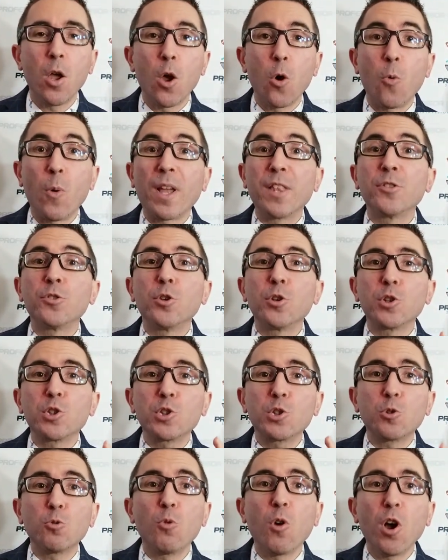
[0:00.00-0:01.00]
when the
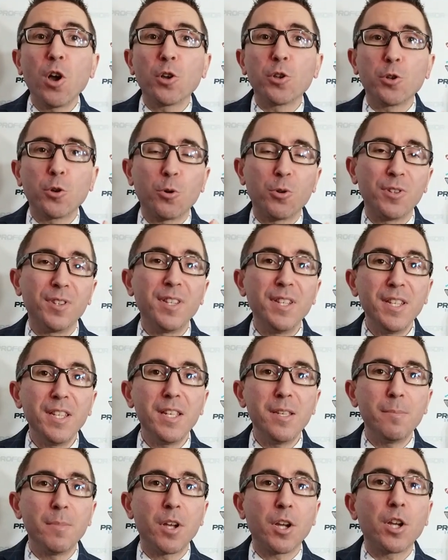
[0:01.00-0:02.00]
stronger
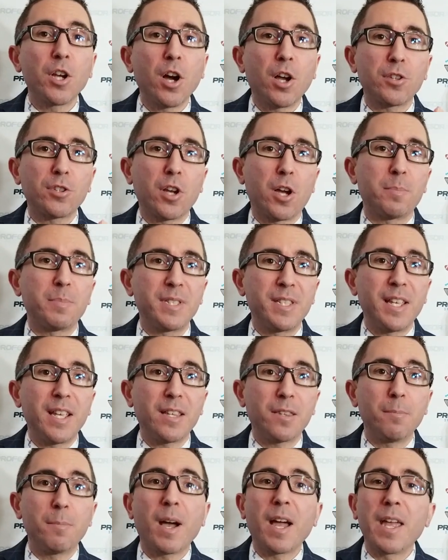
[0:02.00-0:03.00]
team got
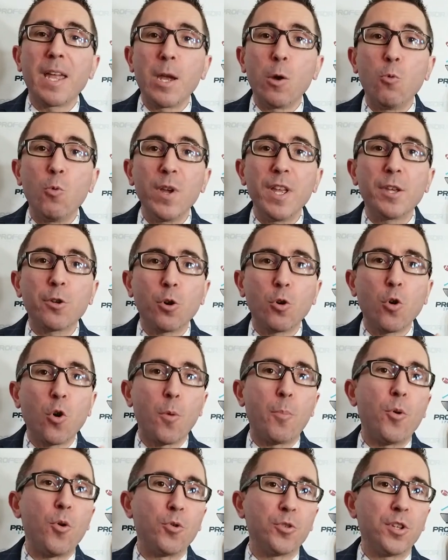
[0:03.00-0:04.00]
upset by a weaker
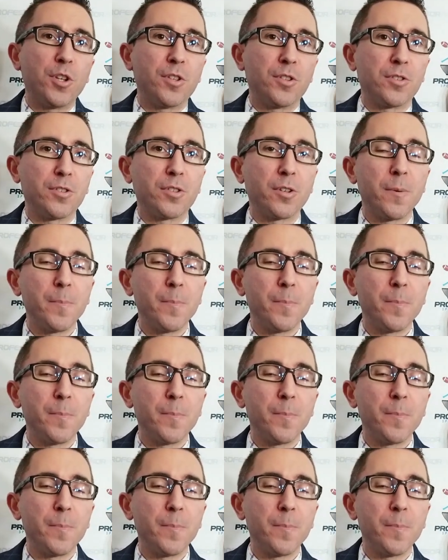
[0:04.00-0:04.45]
opponent.